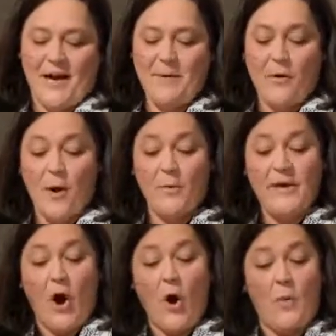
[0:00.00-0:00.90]
about what
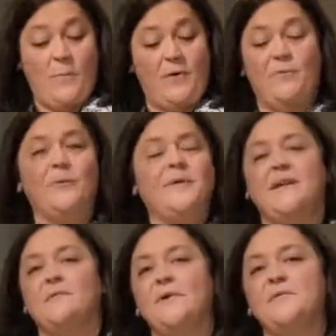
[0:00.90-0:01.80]
we hope will
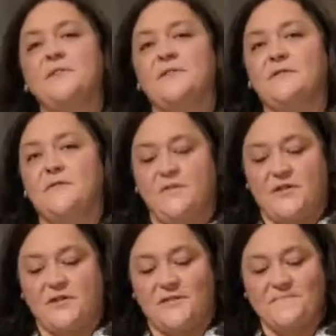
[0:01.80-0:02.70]
be a rosier
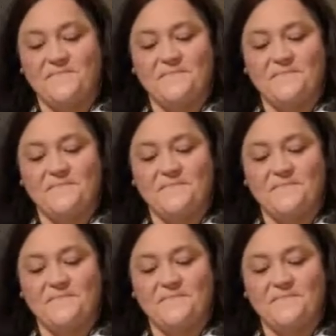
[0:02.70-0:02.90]
future.